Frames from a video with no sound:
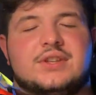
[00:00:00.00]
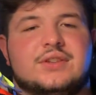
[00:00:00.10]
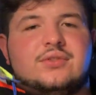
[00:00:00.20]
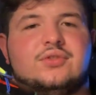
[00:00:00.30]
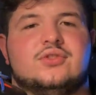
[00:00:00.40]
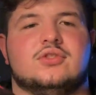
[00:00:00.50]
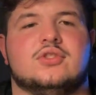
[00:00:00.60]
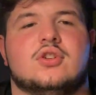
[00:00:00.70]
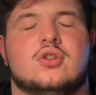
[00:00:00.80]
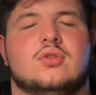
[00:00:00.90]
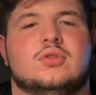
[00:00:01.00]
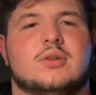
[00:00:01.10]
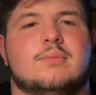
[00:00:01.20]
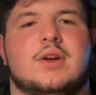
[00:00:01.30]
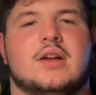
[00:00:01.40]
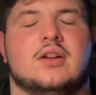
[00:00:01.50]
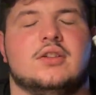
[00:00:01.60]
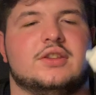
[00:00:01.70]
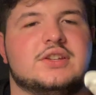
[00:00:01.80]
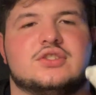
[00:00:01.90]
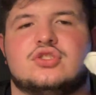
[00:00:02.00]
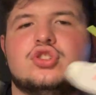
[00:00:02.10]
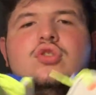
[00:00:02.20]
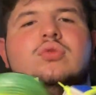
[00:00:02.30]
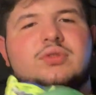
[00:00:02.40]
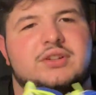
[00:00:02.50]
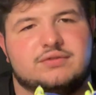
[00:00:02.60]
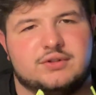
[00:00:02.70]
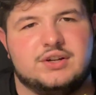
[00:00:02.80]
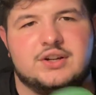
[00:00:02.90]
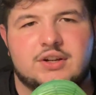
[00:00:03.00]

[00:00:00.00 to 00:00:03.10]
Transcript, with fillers: These are so compel like so different.